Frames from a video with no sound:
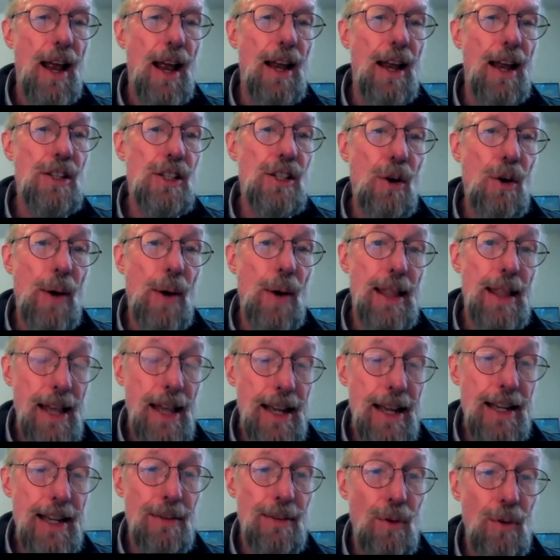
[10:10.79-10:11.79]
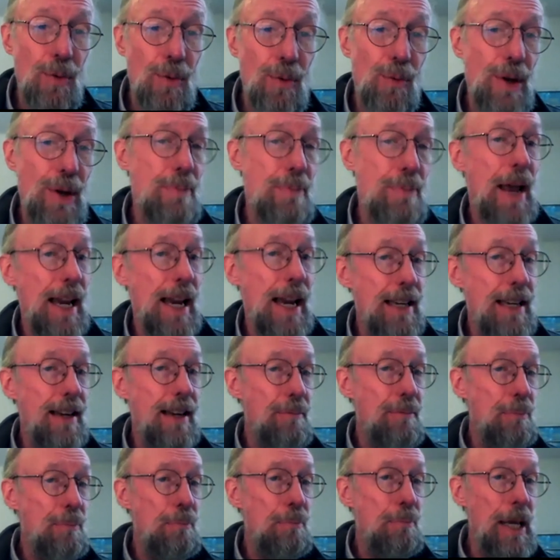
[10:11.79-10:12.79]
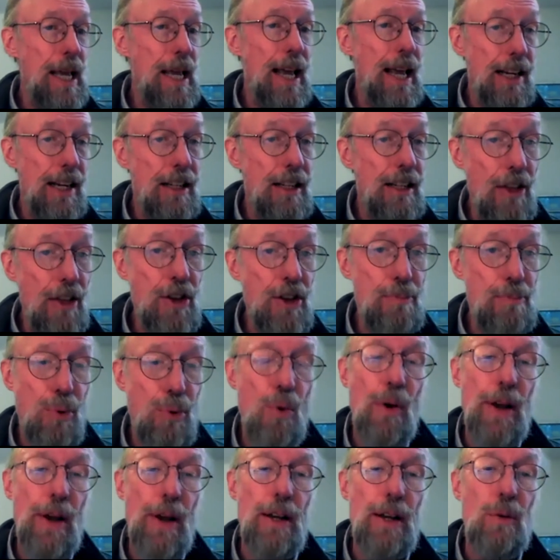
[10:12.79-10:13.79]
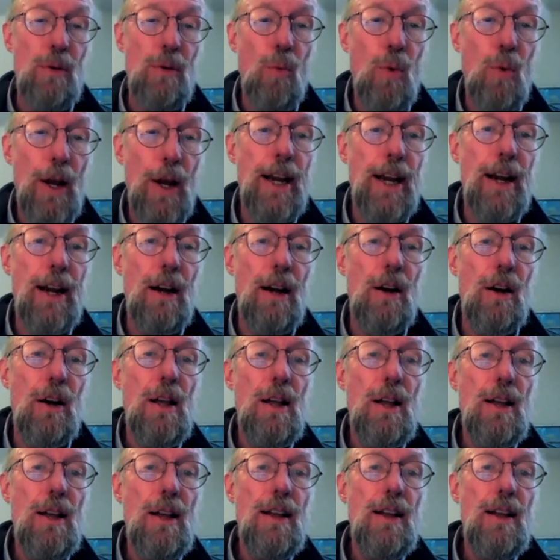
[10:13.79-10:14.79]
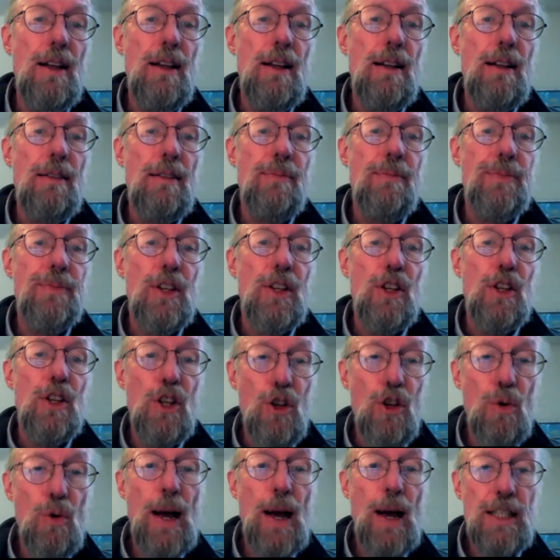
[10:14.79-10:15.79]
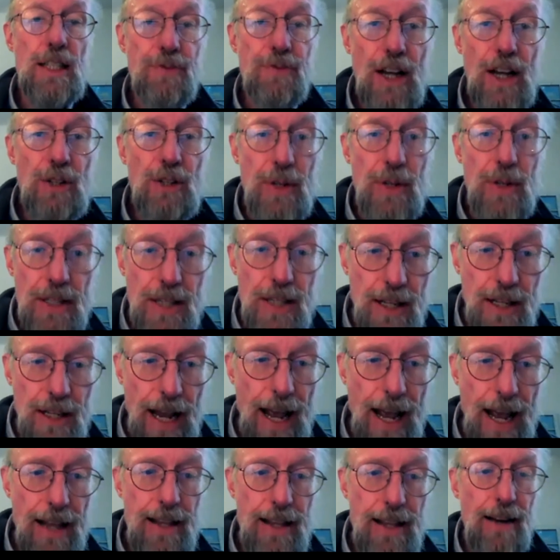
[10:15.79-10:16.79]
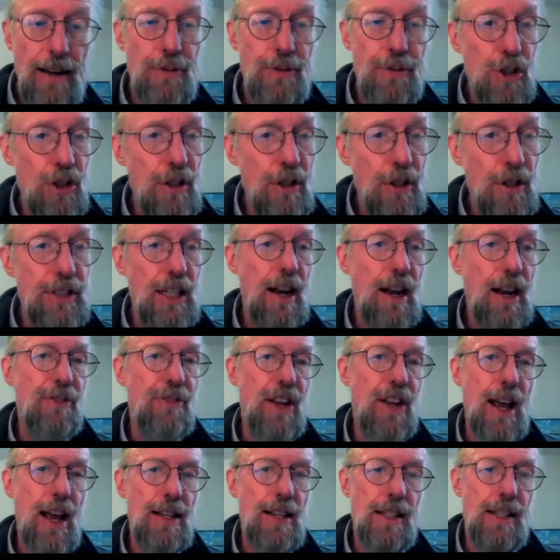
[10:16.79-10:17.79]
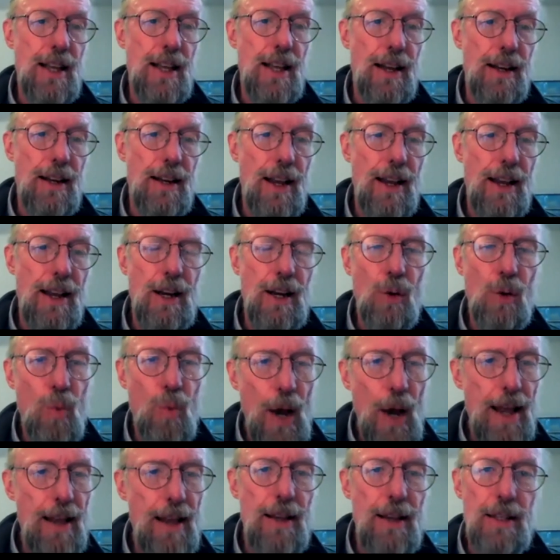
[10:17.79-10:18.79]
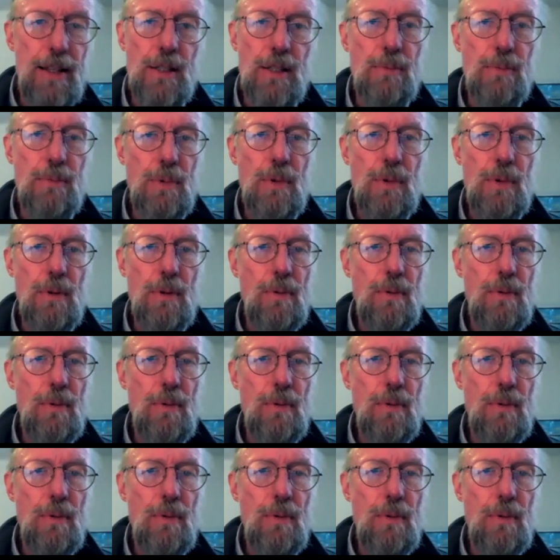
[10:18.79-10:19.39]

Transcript: And so I think we may be at another point where US veterans today that have served in Afghanistan in a way that's